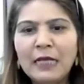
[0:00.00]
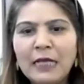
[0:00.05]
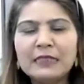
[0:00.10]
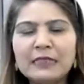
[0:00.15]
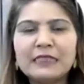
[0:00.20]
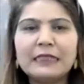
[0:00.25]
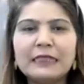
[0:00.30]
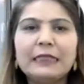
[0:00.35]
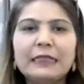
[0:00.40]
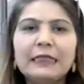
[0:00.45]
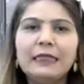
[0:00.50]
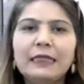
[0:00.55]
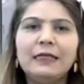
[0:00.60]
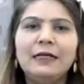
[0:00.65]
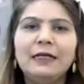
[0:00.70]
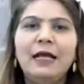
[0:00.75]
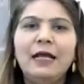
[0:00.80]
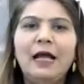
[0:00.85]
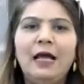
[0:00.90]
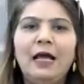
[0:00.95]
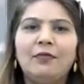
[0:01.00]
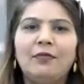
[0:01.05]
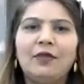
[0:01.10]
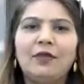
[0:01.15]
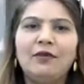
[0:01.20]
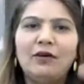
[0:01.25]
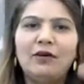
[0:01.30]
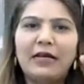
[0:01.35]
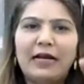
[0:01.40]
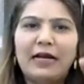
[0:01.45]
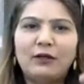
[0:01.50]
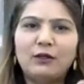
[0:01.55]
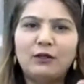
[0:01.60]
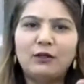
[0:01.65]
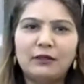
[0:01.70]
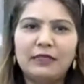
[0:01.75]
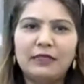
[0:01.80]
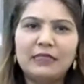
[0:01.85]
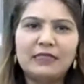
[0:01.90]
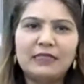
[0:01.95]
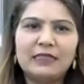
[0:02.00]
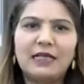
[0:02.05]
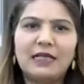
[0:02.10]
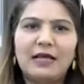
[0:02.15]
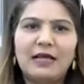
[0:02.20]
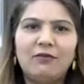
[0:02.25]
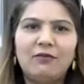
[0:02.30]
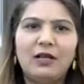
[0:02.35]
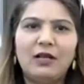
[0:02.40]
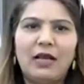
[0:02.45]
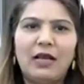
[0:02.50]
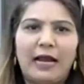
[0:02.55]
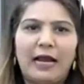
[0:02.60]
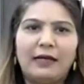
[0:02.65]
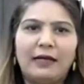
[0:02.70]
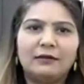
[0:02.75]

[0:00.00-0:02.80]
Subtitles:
Suddenly they were at this level and